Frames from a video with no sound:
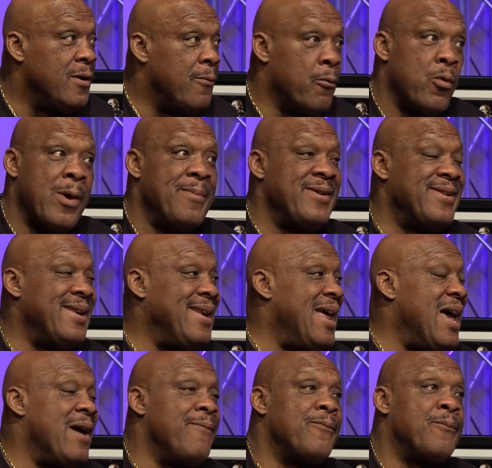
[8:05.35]
Women didn't
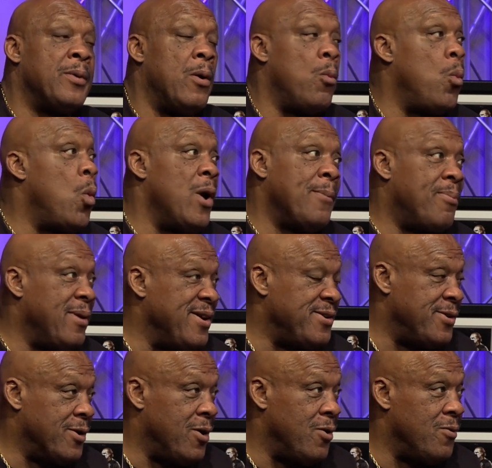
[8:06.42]
have but one place
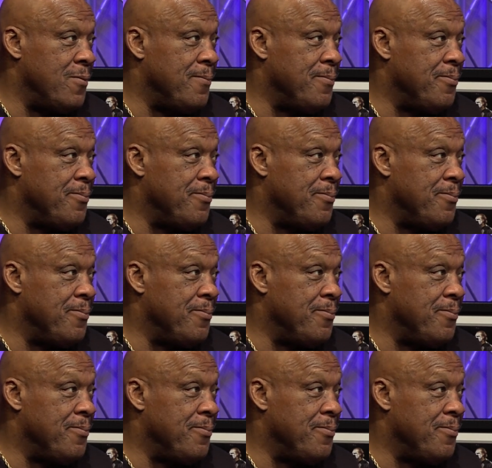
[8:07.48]
to go.